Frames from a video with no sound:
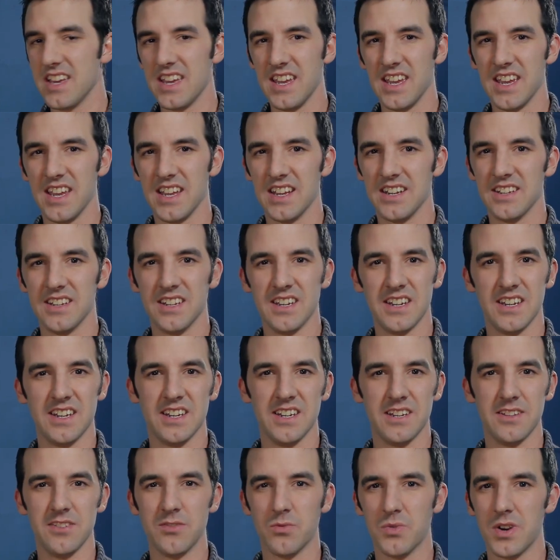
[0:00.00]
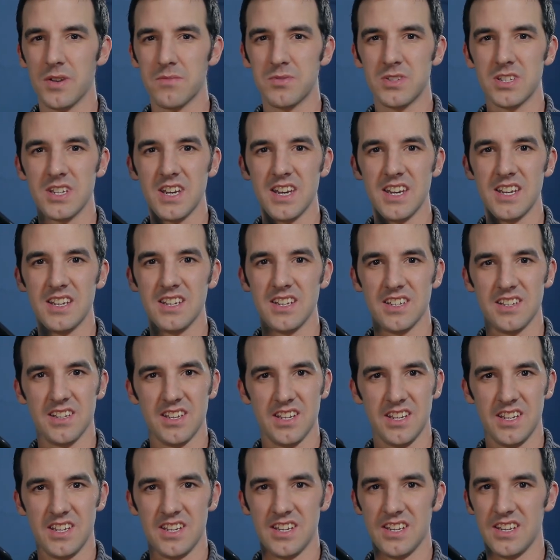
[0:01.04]
And their website
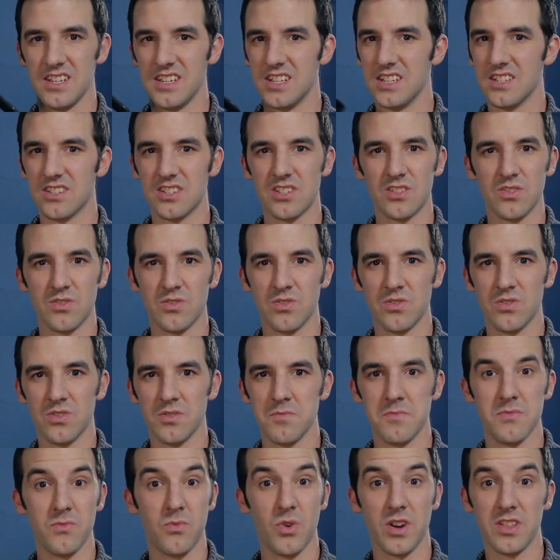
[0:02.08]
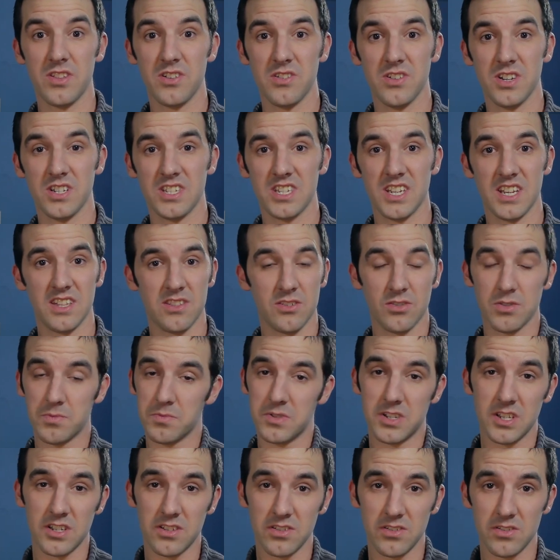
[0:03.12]
and in store, whether it's at those
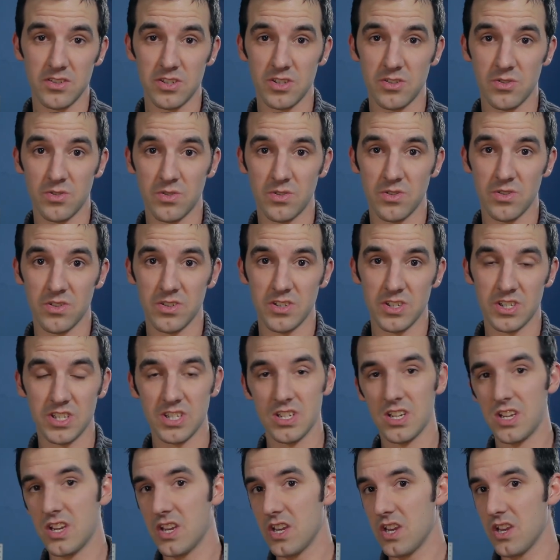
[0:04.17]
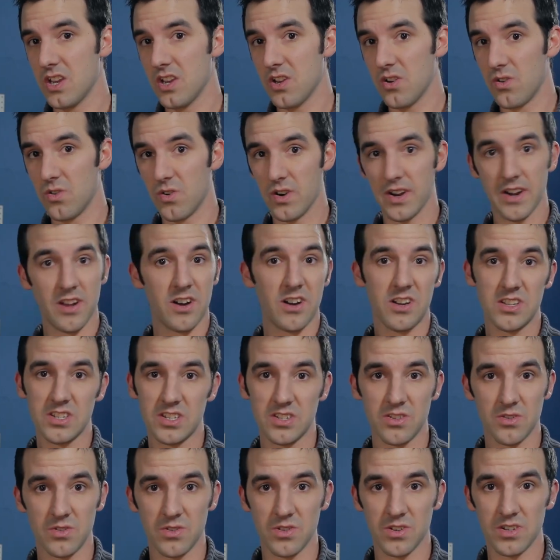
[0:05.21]
particular stores or at all
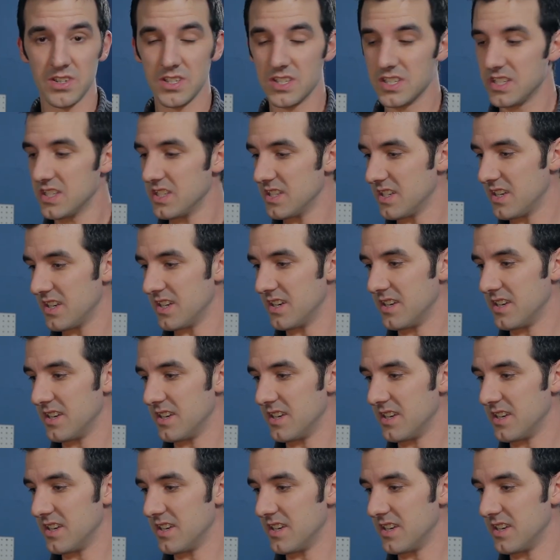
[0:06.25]
stores,